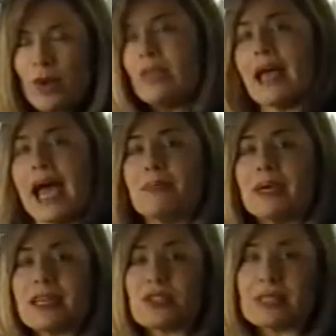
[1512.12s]
When the
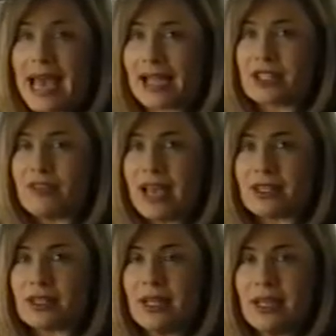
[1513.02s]
ABS is
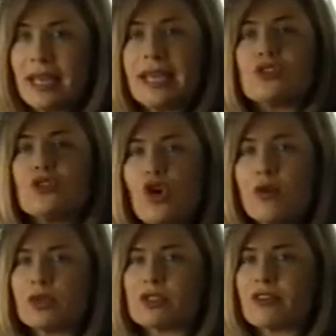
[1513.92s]
activated, it's
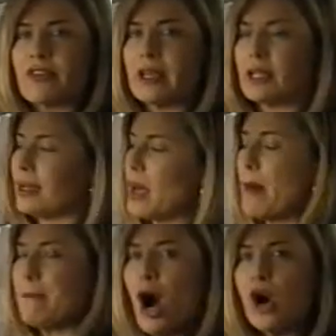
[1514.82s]
normal to feel a
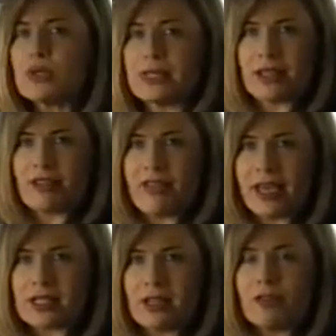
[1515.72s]
pulsing
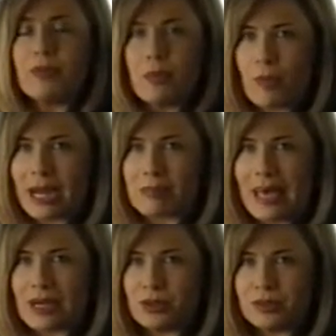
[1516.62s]
effect from the brake
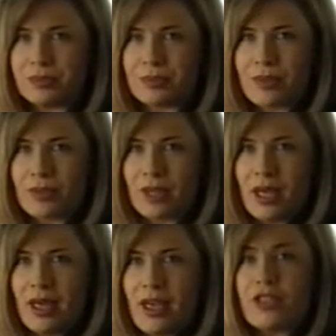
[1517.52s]
pedal.
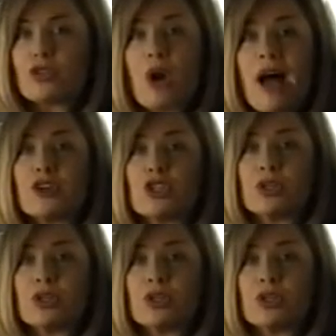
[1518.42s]
The driver